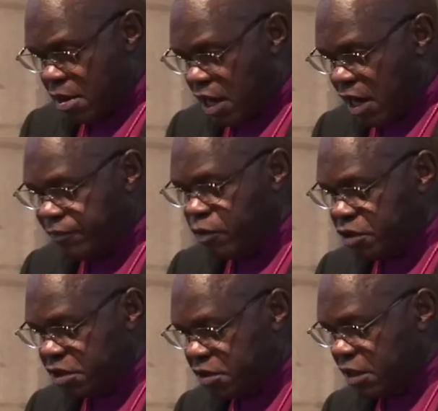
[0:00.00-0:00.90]
I have
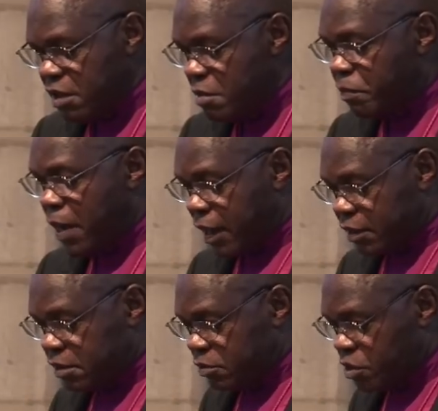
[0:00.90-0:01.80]
noticed the
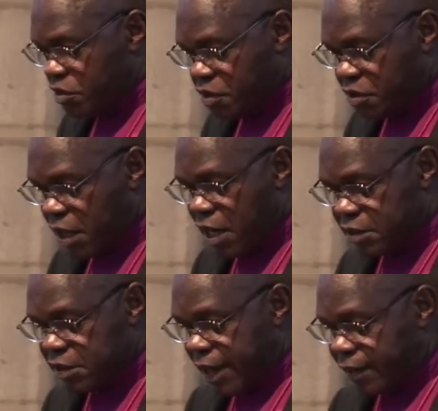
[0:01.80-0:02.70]
impacts which these
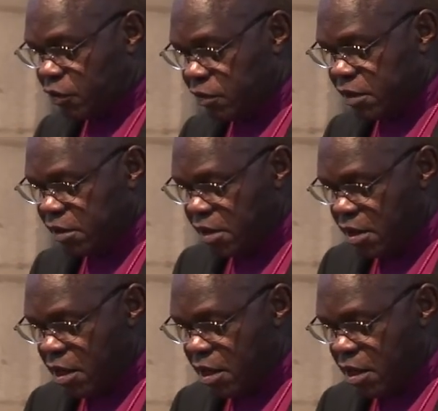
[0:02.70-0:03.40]
cuts actually